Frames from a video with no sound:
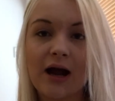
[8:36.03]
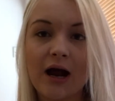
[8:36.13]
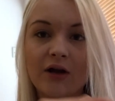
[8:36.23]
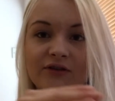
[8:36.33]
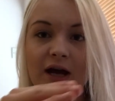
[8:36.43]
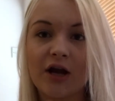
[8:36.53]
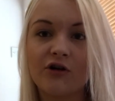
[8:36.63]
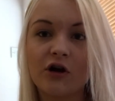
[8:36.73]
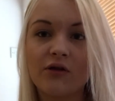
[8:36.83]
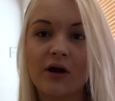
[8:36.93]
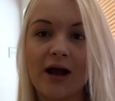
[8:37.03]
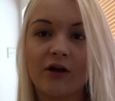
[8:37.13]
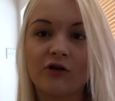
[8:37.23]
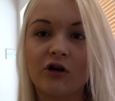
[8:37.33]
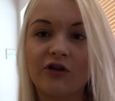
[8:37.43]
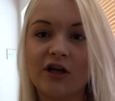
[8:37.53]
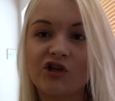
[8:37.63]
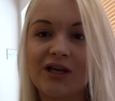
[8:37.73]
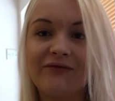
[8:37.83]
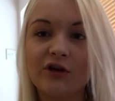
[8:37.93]
and I know that I can only
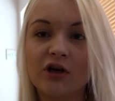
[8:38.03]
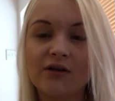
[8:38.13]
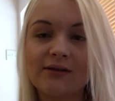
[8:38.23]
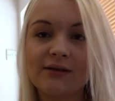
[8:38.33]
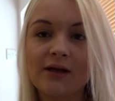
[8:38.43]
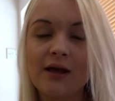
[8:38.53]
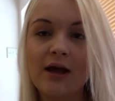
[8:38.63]
achieve those